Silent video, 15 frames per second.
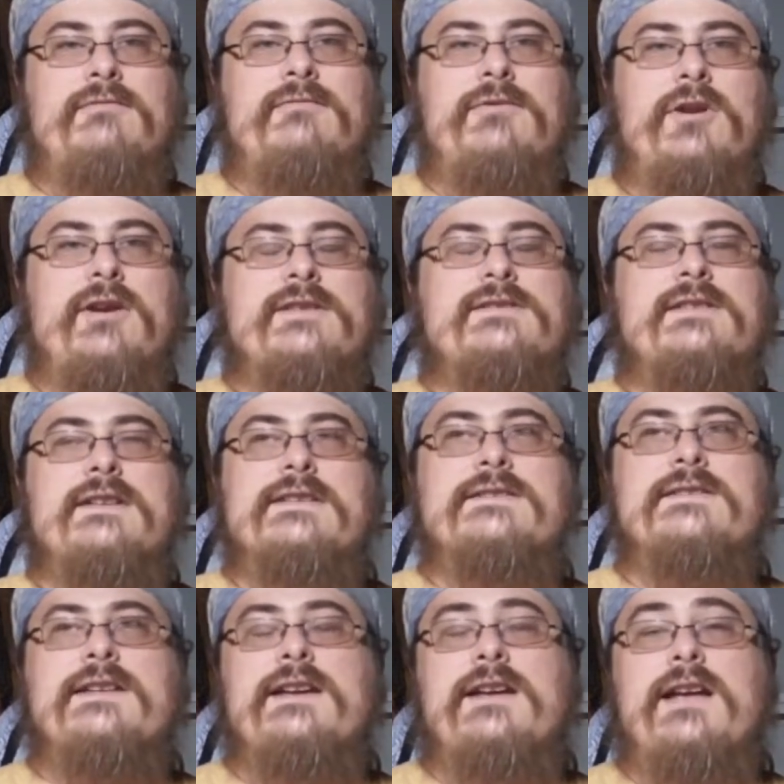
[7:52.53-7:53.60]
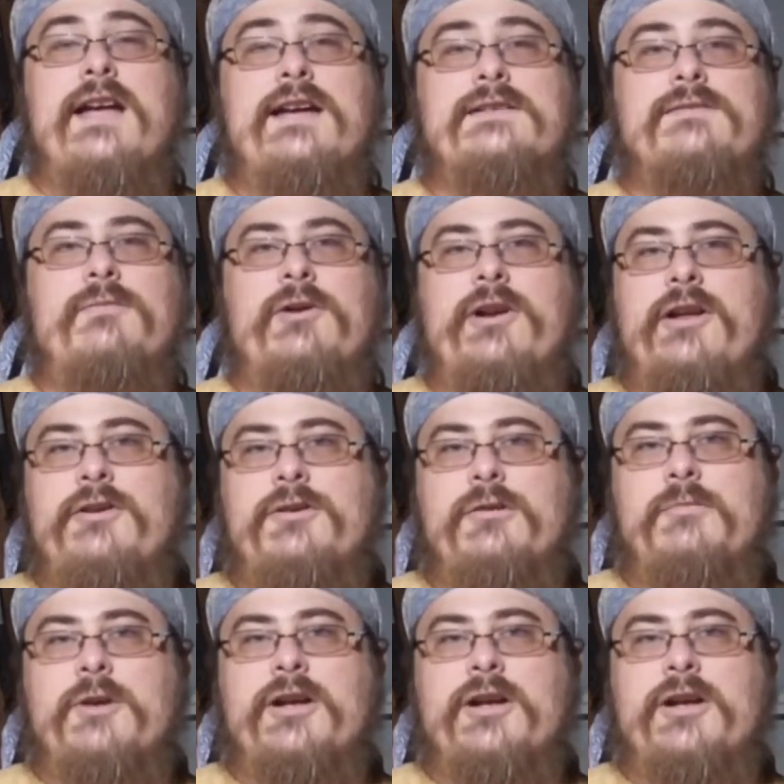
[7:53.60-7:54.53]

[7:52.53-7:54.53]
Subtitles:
for instance the S100